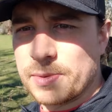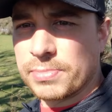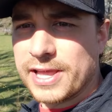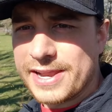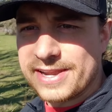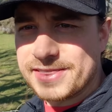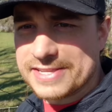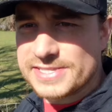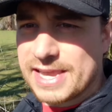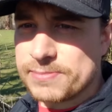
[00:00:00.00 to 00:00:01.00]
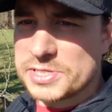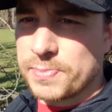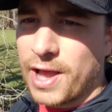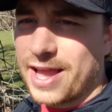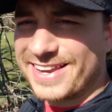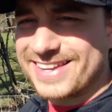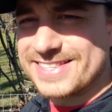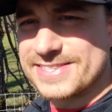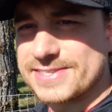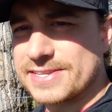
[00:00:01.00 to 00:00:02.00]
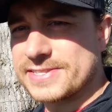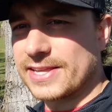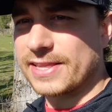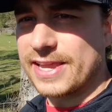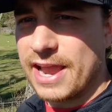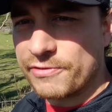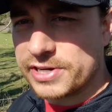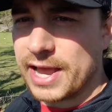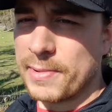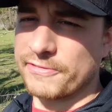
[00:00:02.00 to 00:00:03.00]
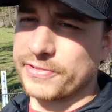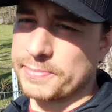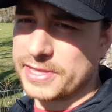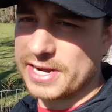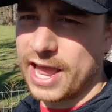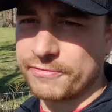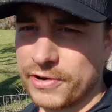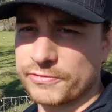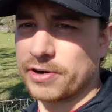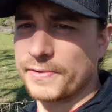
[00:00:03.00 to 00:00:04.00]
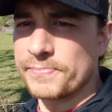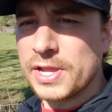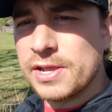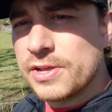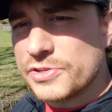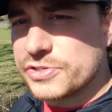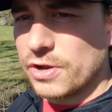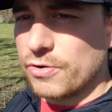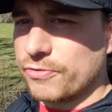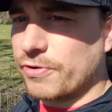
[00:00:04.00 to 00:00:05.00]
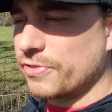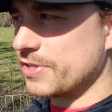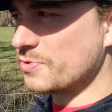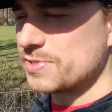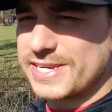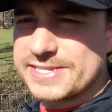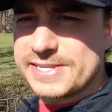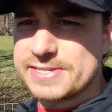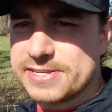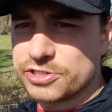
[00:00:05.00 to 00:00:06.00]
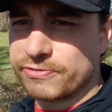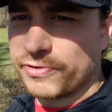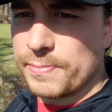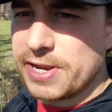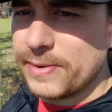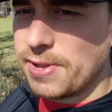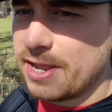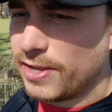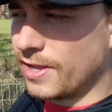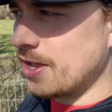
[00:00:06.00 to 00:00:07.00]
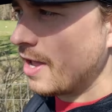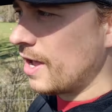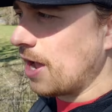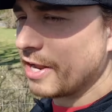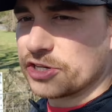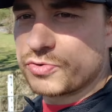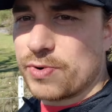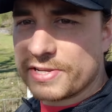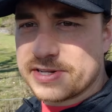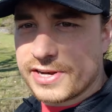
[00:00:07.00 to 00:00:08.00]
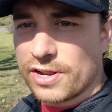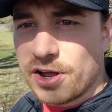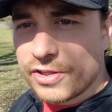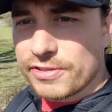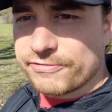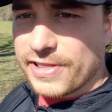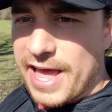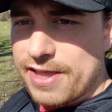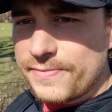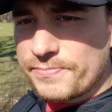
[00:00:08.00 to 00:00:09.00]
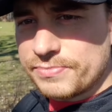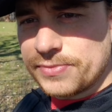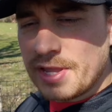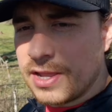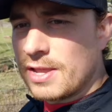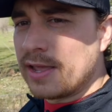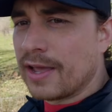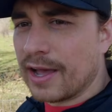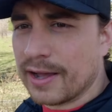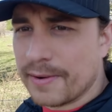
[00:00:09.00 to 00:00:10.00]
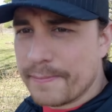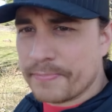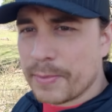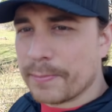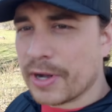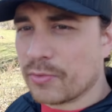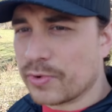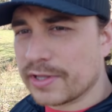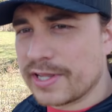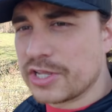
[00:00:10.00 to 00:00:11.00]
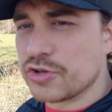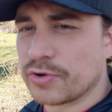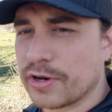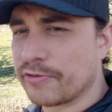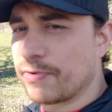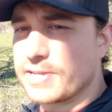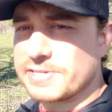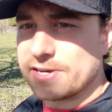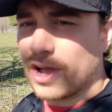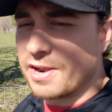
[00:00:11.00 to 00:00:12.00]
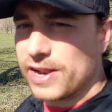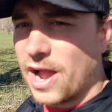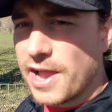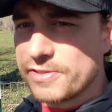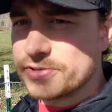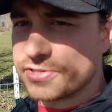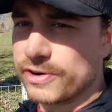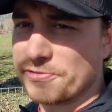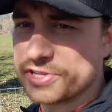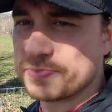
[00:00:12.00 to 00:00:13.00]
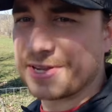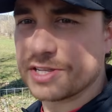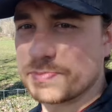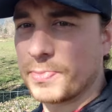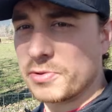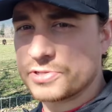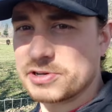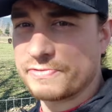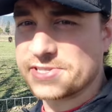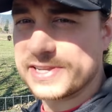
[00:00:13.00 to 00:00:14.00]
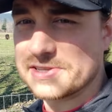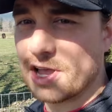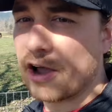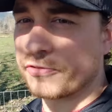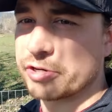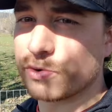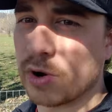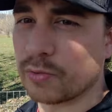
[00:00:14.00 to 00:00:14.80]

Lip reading: the blade in the same spot consistently every time I flip the knife over. So this was an easy decision for me to make. I just rested on the flat, but really you could have rested on either surface because both surfaces offered you a